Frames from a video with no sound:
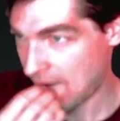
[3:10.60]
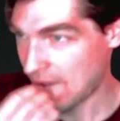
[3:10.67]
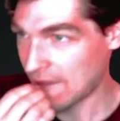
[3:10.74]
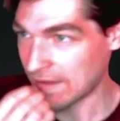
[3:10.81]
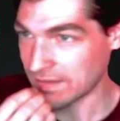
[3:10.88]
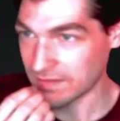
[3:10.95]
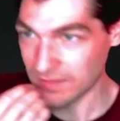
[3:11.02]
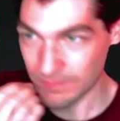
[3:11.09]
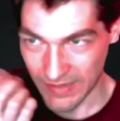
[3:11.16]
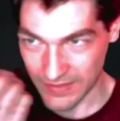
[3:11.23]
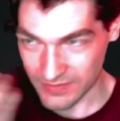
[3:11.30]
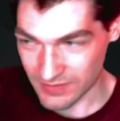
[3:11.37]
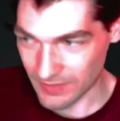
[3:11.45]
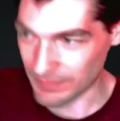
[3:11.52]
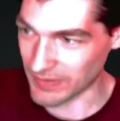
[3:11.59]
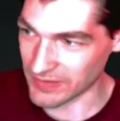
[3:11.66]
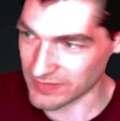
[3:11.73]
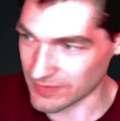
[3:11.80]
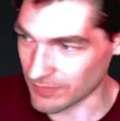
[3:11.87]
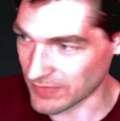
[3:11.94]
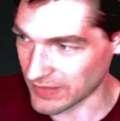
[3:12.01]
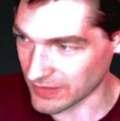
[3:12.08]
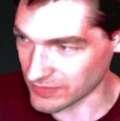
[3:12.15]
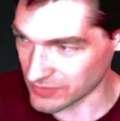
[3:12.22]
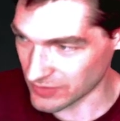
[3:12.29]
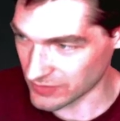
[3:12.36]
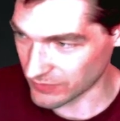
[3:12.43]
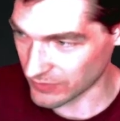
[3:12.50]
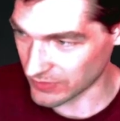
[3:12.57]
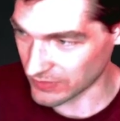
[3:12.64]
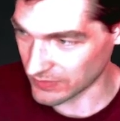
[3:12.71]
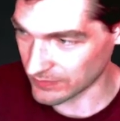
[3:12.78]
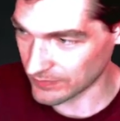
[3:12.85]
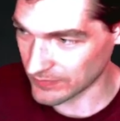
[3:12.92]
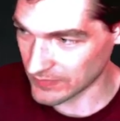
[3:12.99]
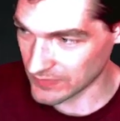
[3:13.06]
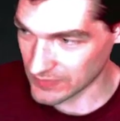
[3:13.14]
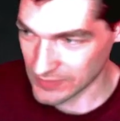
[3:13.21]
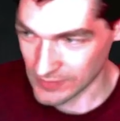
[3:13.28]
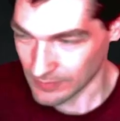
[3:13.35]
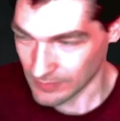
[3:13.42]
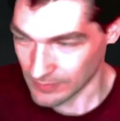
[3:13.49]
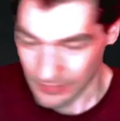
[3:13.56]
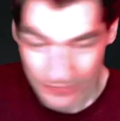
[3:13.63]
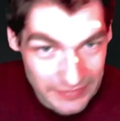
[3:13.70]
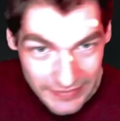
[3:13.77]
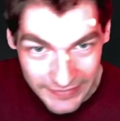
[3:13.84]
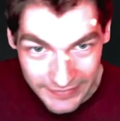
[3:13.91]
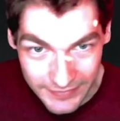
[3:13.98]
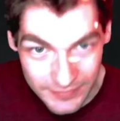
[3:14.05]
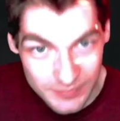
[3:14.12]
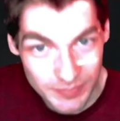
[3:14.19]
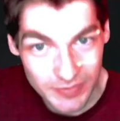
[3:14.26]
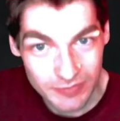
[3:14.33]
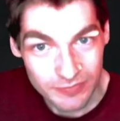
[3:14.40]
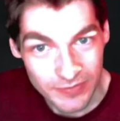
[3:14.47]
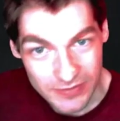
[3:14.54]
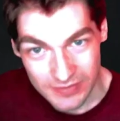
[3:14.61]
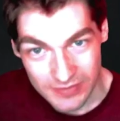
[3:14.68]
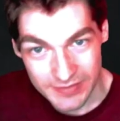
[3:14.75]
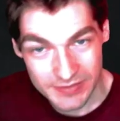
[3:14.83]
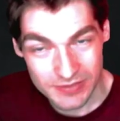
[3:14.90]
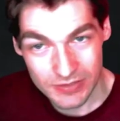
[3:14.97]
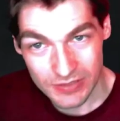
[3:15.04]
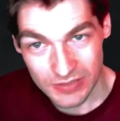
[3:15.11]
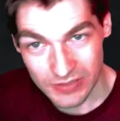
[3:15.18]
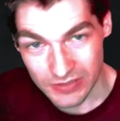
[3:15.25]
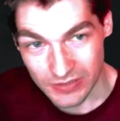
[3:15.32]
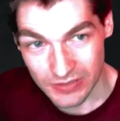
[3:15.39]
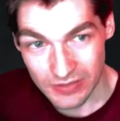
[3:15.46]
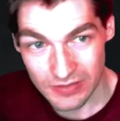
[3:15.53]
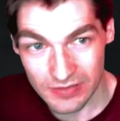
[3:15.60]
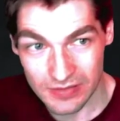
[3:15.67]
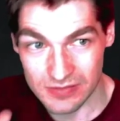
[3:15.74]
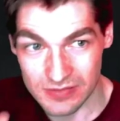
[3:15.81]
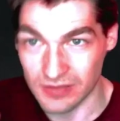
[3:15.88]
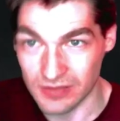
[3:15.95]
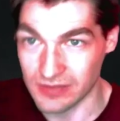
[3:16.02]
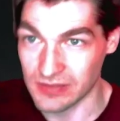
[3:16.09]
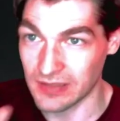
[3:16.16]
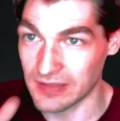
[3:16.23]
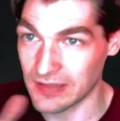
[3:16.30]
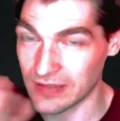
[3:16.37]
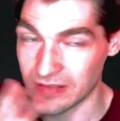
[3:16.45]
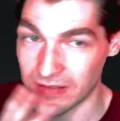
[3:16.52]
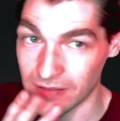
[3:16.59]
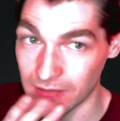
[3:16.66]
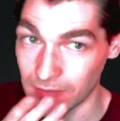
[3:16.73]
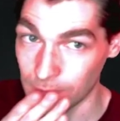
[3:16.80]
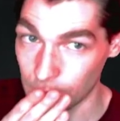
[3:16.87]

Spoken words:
I did pass up on some things just for some lands, but fetch lands are good as long as I can get there.